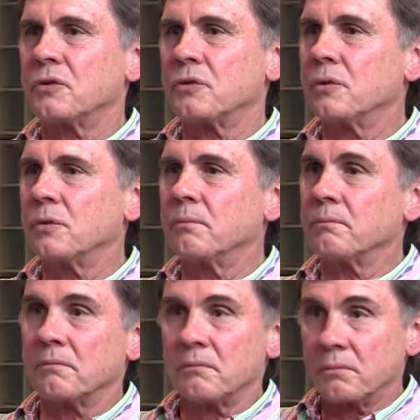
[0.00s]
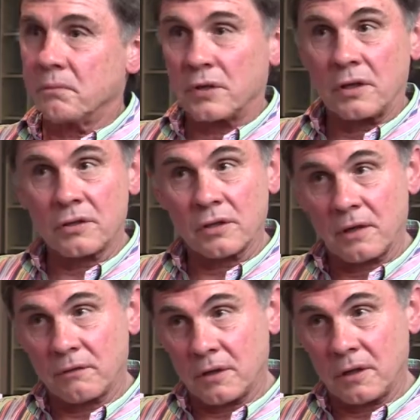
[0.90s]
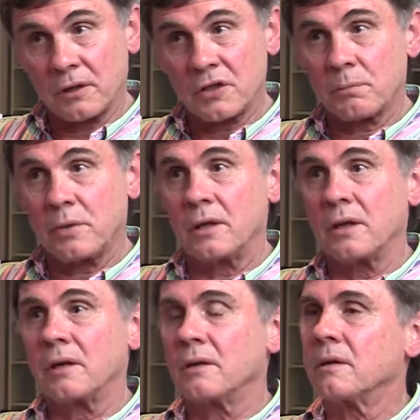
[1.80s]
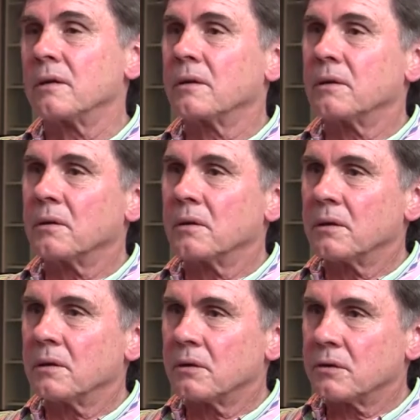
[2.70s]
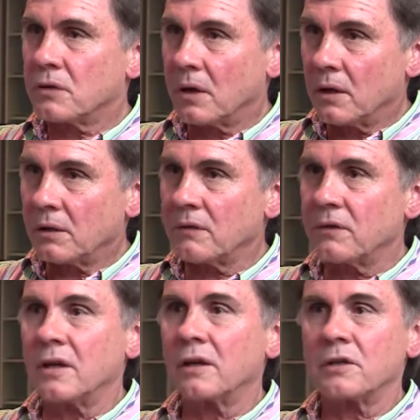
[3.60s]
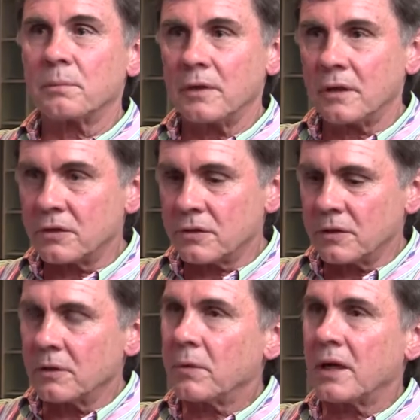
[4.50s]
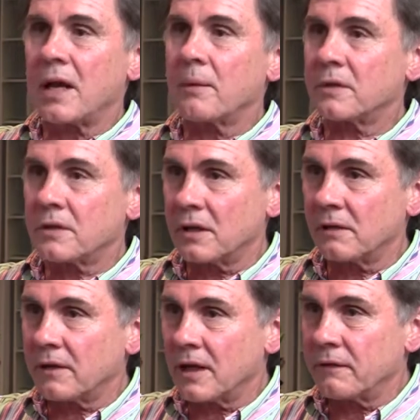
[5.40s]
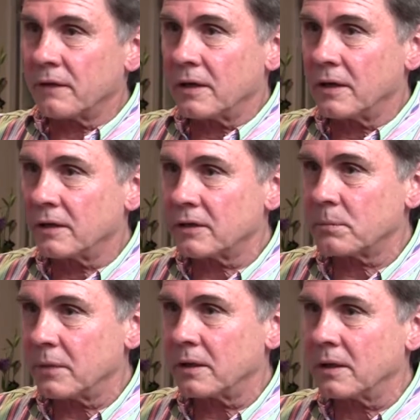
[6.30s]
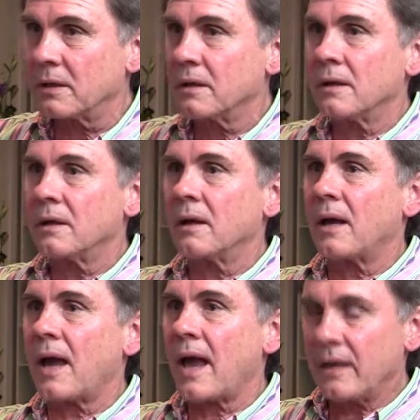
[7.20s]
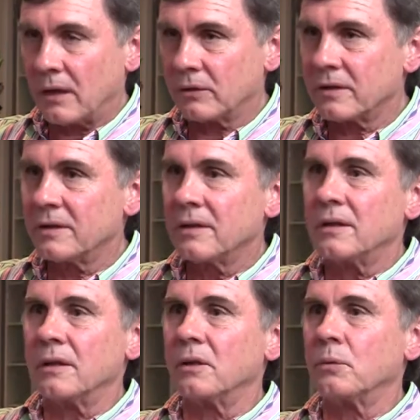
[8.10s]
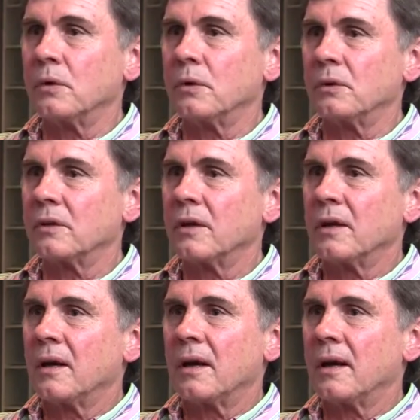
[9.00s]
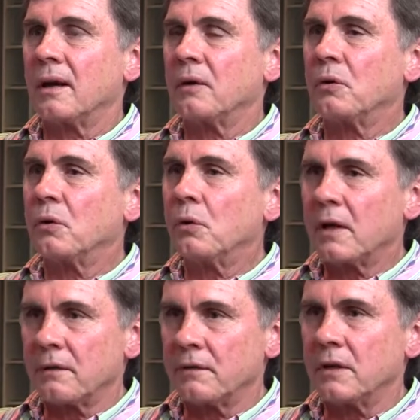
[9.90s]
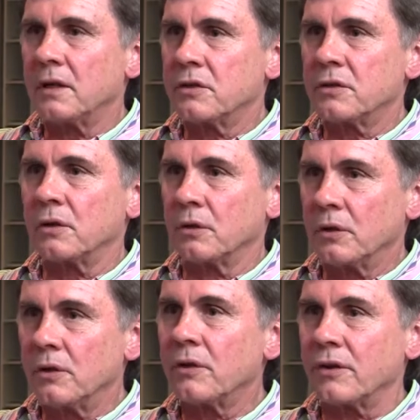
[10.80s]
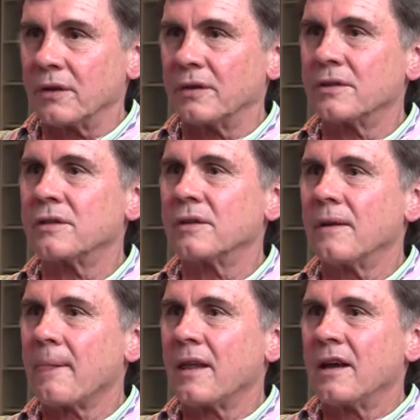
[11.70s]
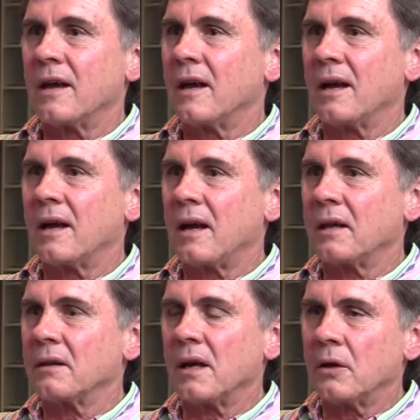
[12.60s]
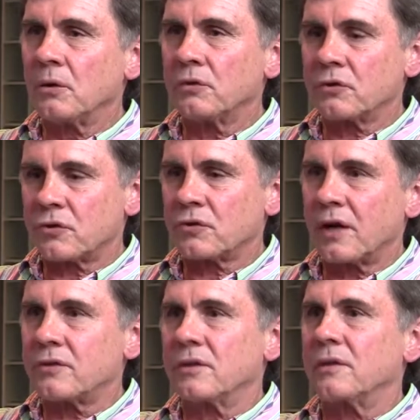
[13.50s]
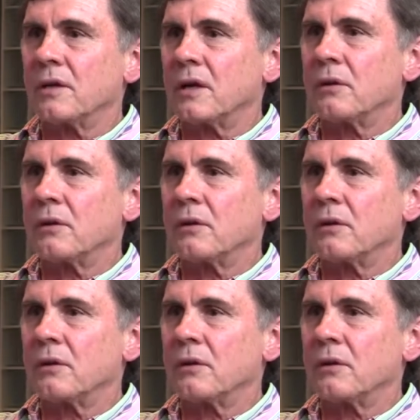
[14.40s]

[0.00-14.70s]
to potentially every English-speaking child, every English-speaking student, but actually every English-speaking adult in the world, all have needs to learn things. And the old structured,